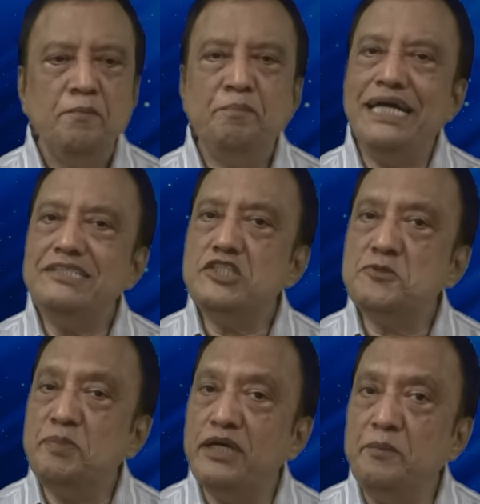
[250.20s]

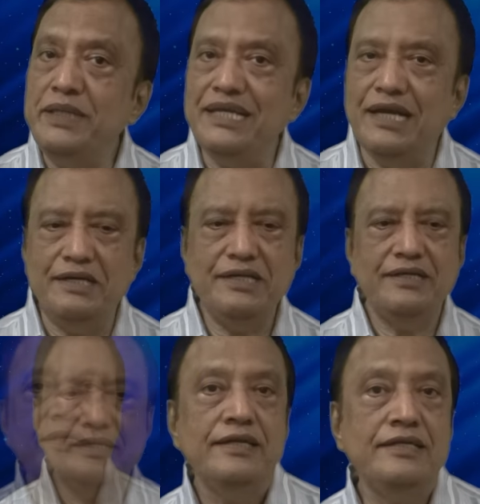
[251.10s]
Panspermia
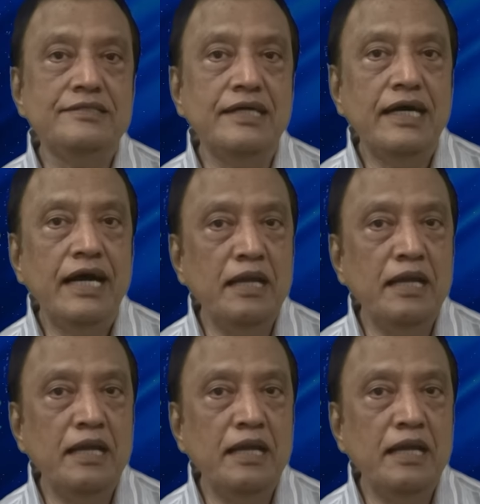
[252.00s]
is a